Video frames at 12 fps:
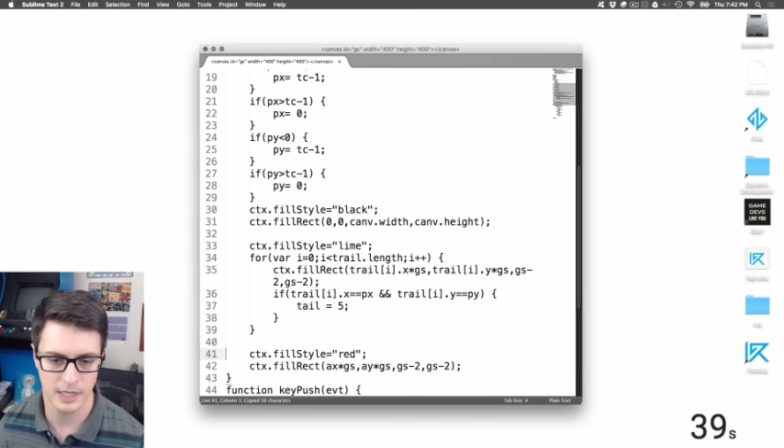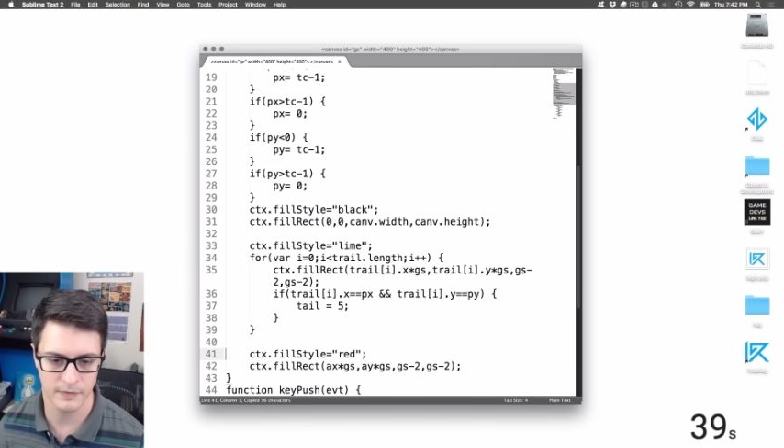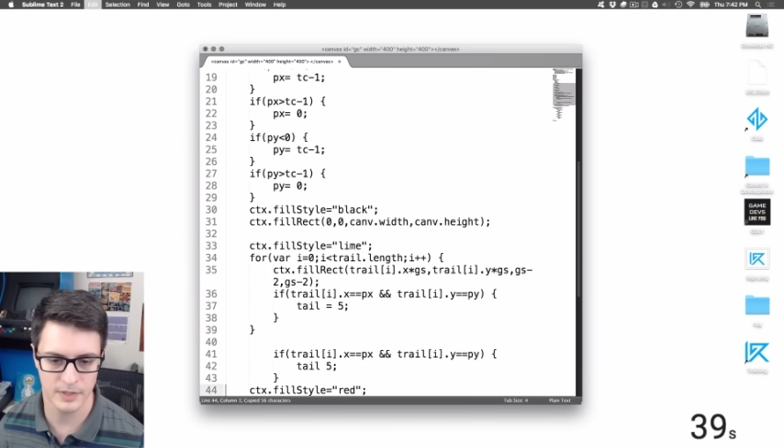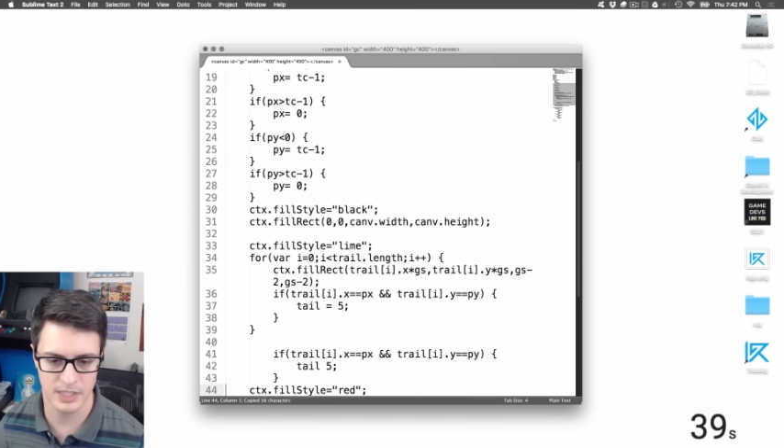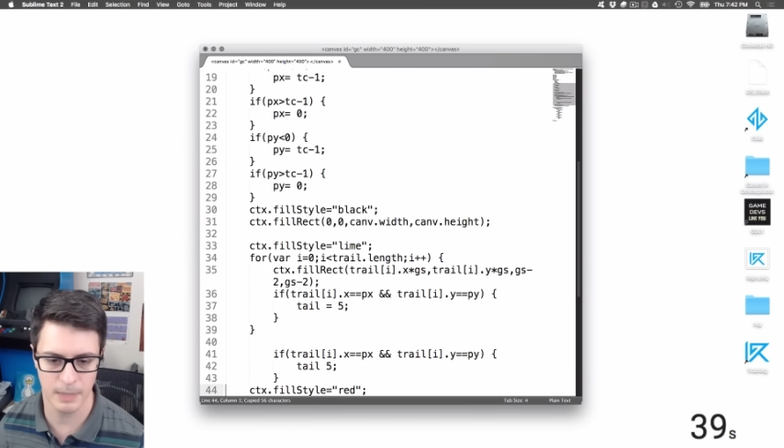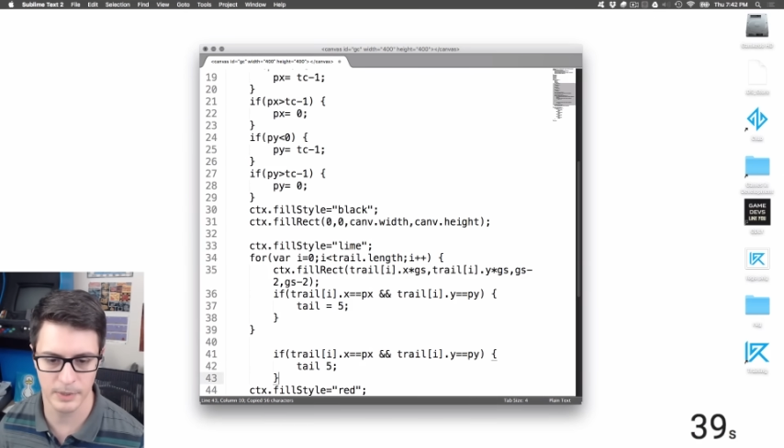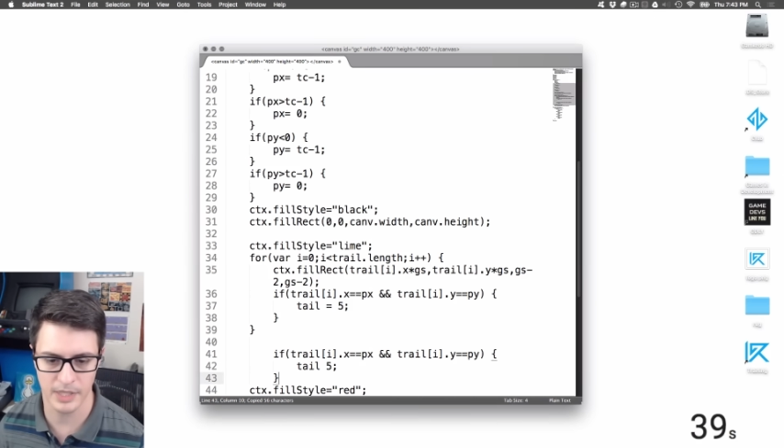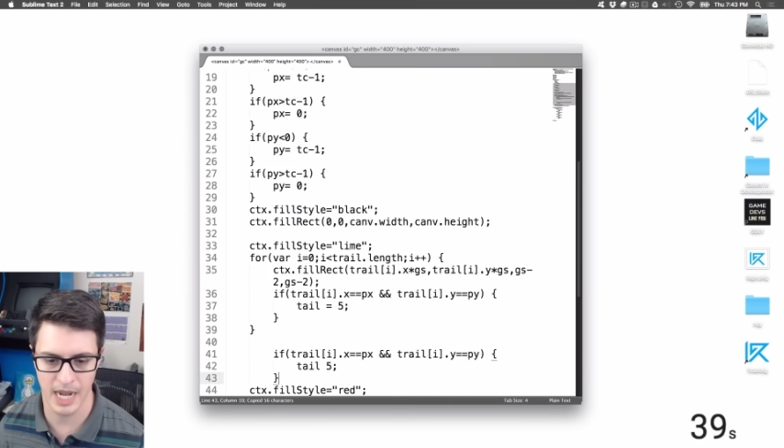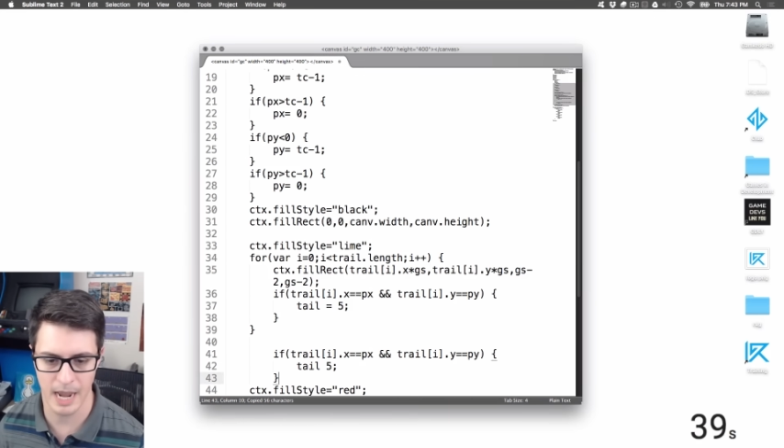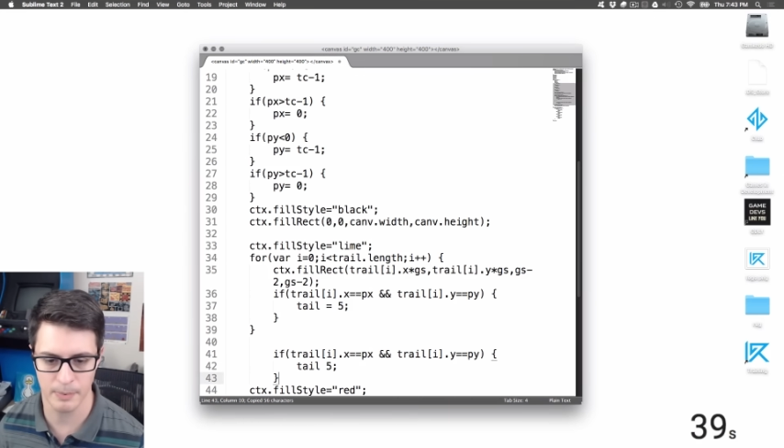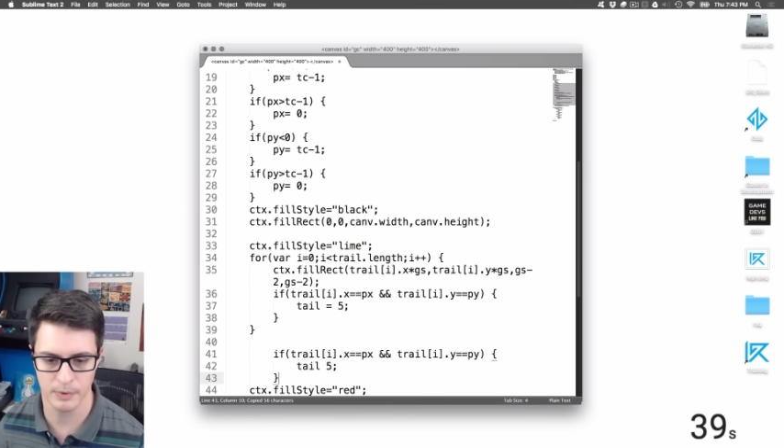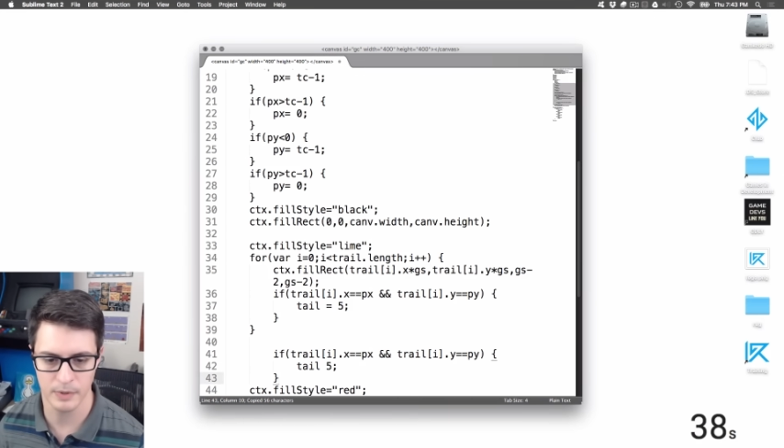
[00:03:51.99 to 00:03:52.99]
If we step on the
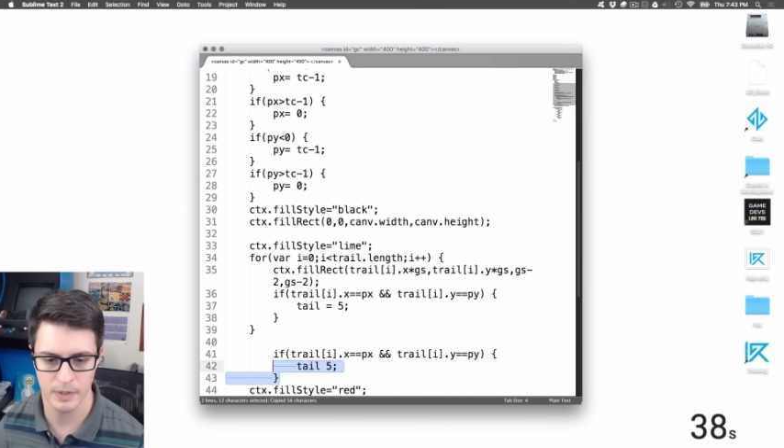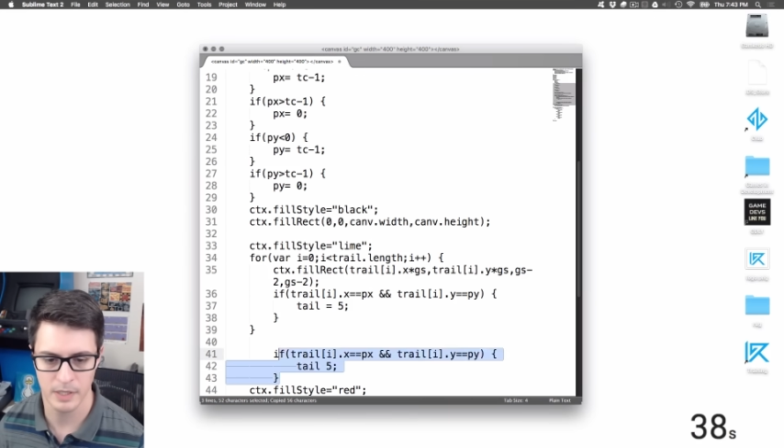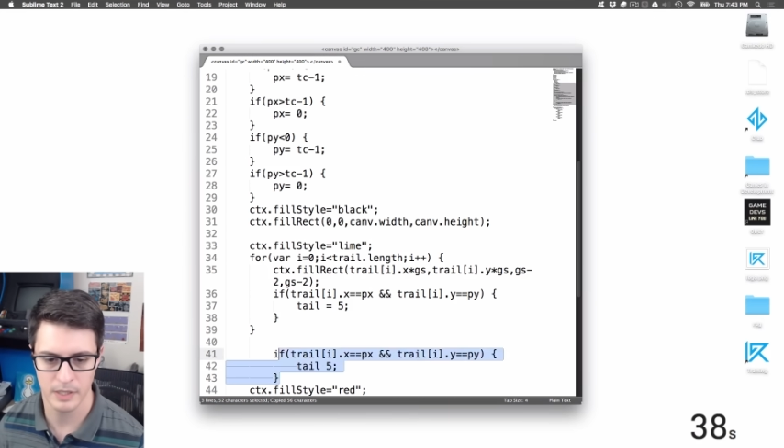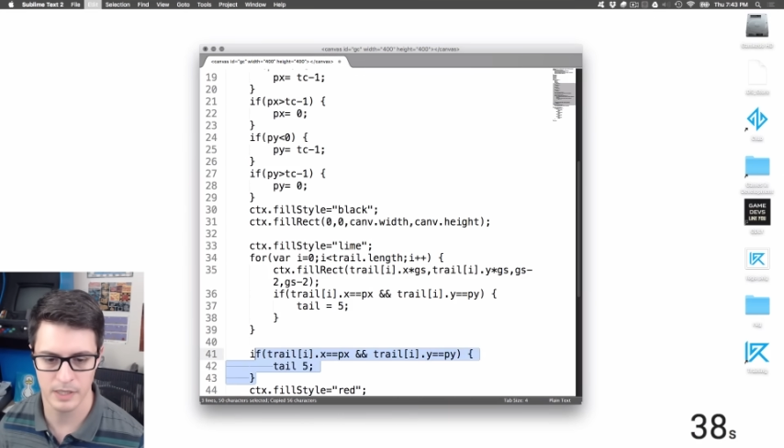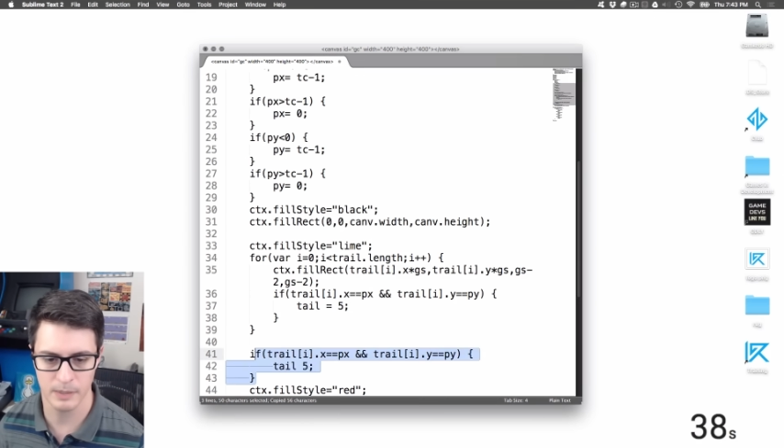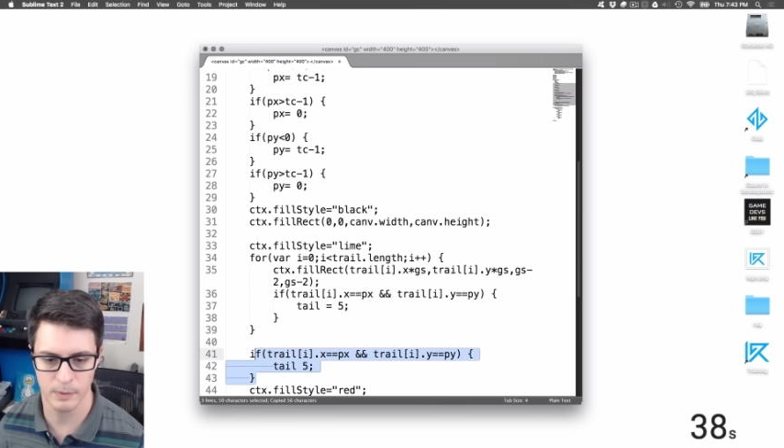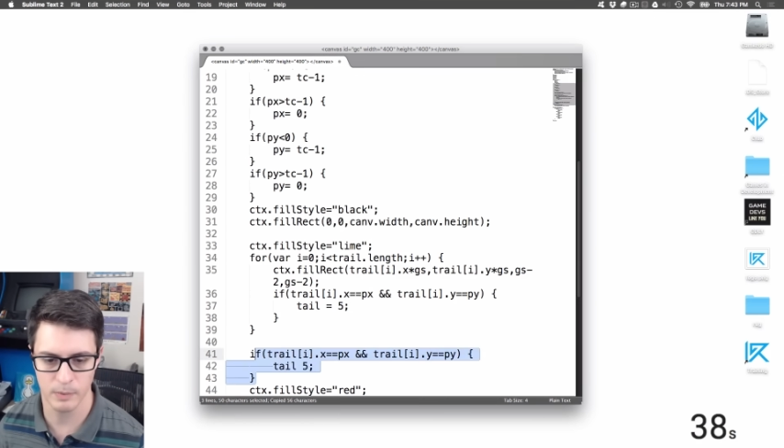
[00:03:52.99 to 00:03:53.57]
apple, then we